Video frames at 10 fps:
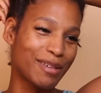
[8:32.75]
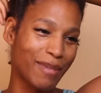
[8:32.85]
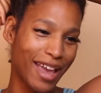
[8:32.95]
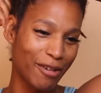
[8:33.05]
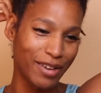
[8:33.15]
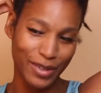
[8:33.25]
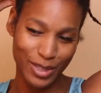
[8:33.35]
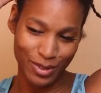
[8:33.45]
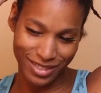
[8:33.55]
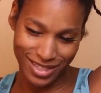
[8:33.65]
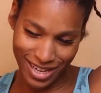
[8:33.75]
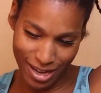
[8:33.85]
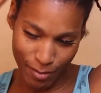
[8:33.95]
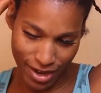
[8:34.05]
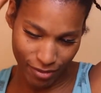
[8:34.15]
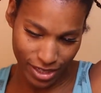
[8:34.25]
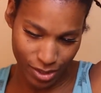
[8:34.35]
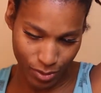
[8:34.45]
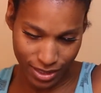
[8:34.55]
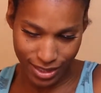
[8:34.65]
my hair when I was twisting it. I might
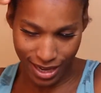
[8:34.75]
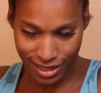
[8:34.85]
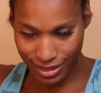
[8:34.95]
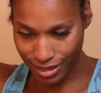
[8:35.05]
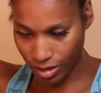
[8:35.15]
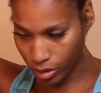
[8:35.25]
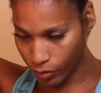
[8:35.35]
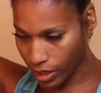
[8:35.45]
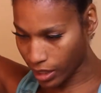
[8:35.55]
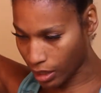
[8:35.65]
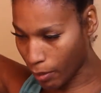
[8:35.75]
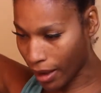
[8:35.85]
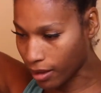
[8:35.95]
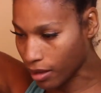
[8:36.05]
retwist that because it looks funny in the back.